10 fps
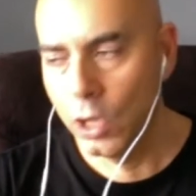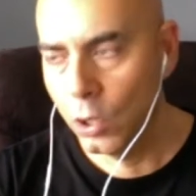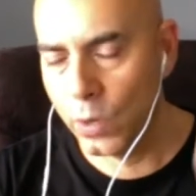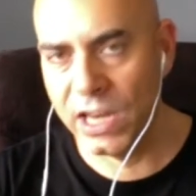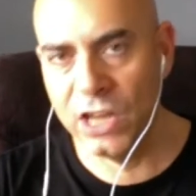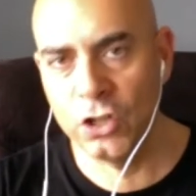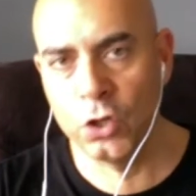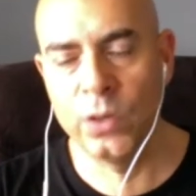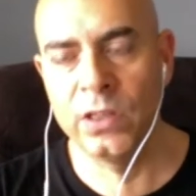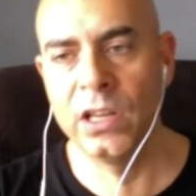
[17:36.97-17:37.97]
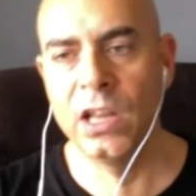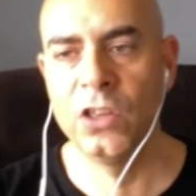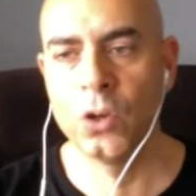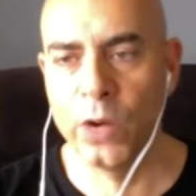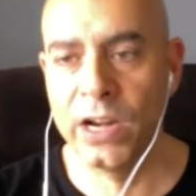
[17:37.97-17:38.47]
We need you in
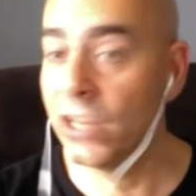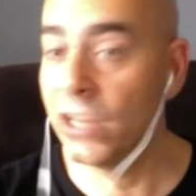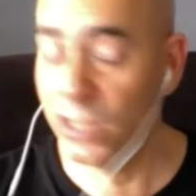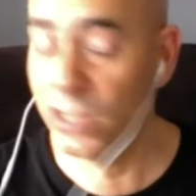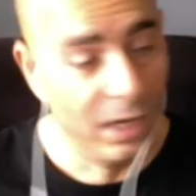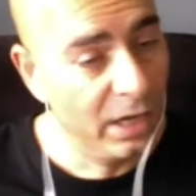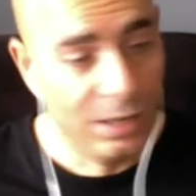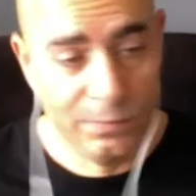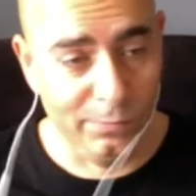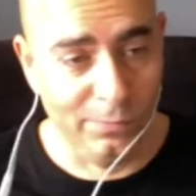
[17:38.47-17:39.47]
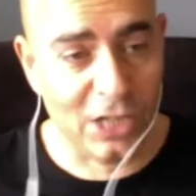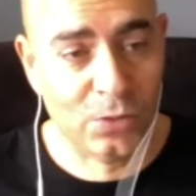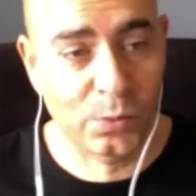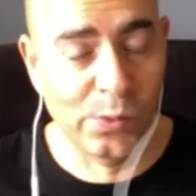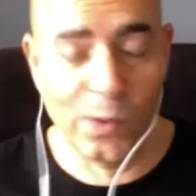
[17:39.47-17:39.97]
the arena. I said, that's
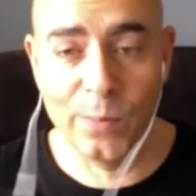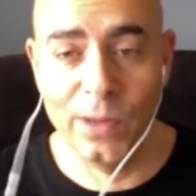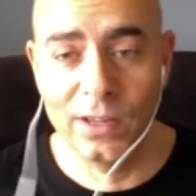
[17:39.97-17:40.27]
where we want to be.